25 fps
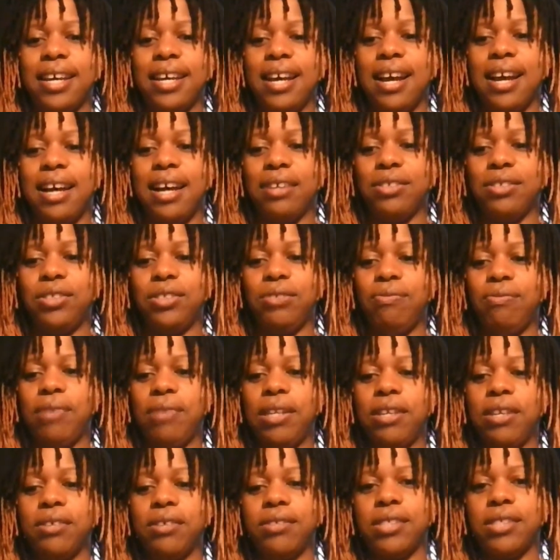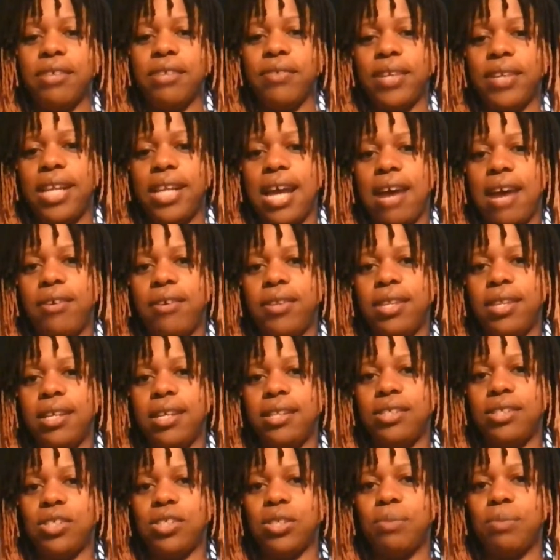I'll do videos every now and
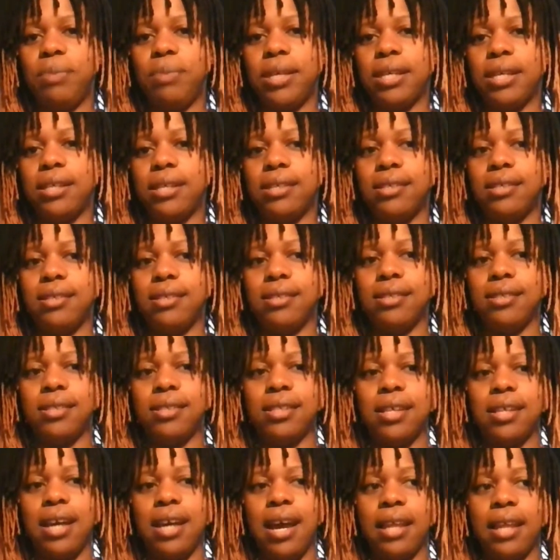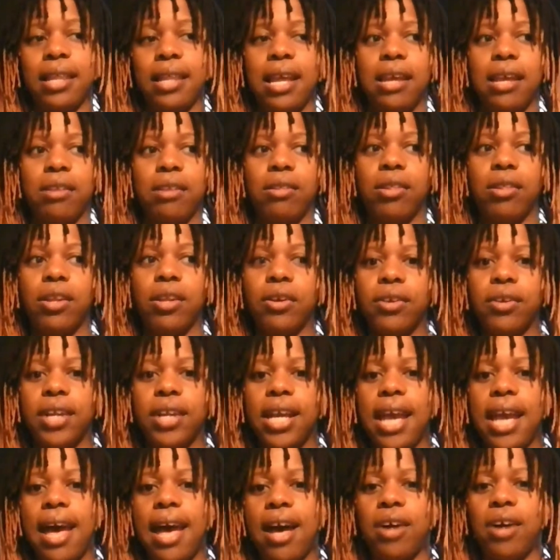then just because I like
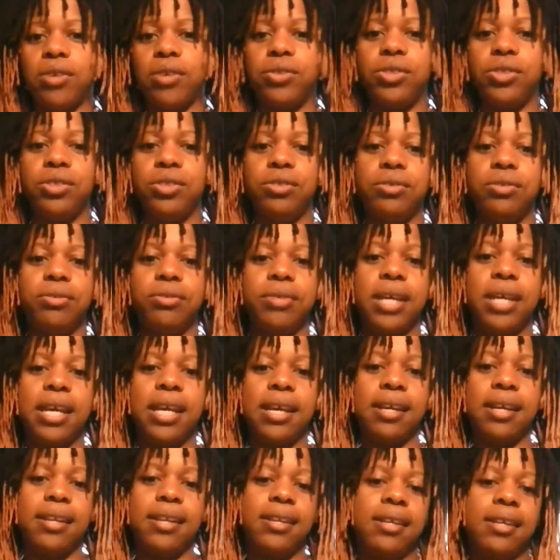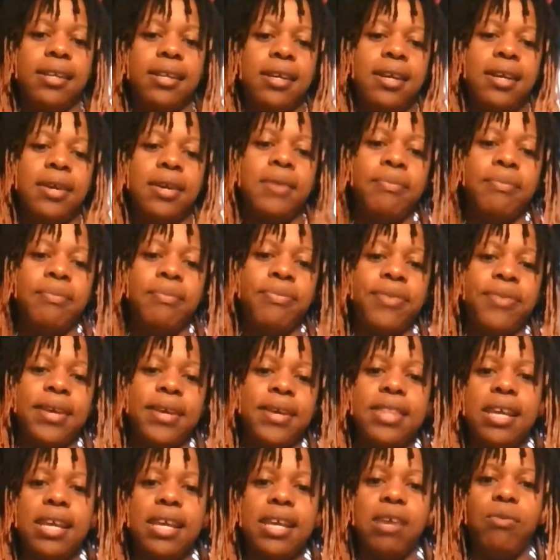learning how to, and I
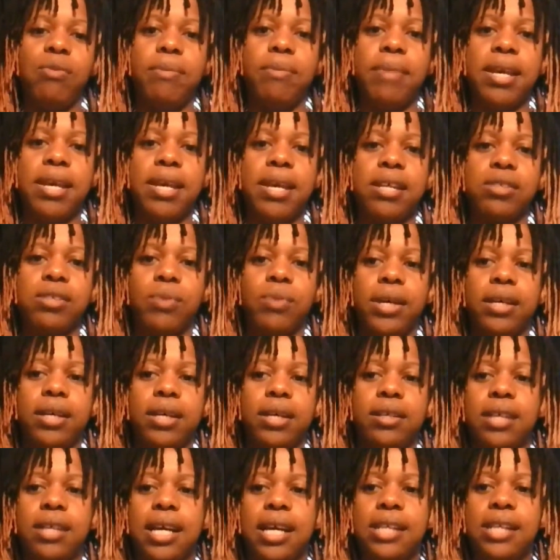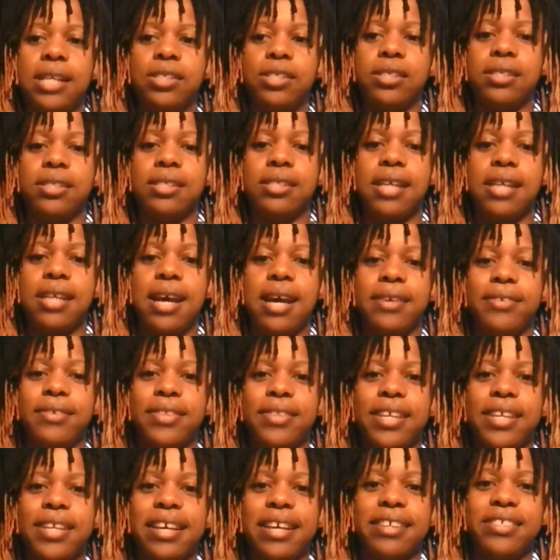think we may as well. I don't
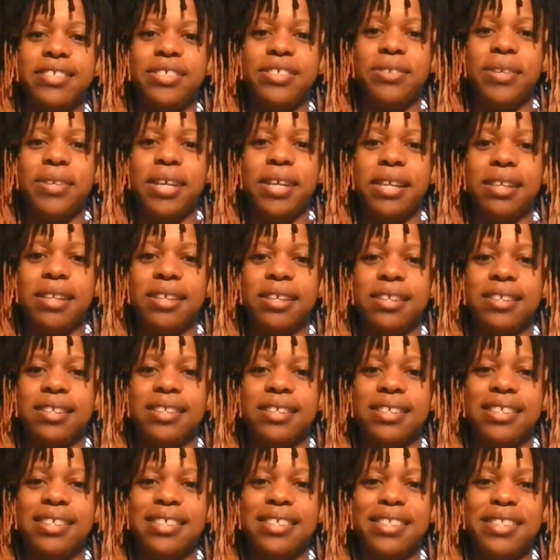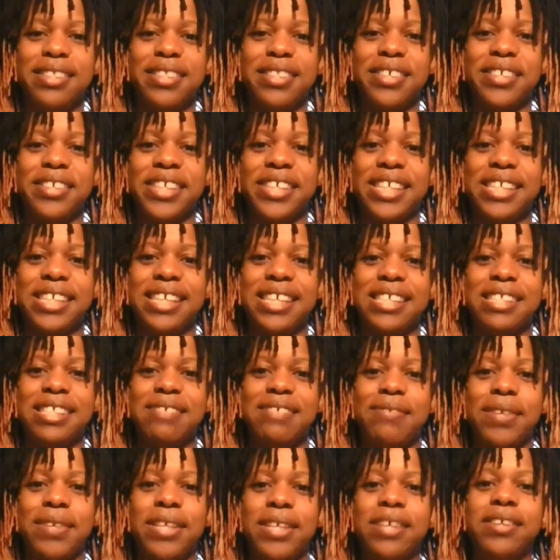think I'll do another 30 days
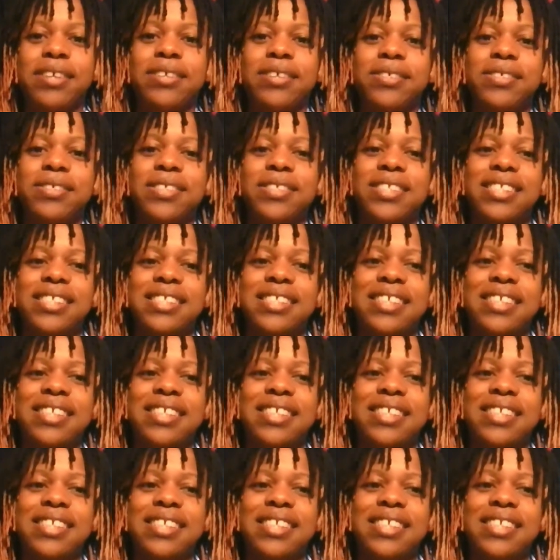of videos.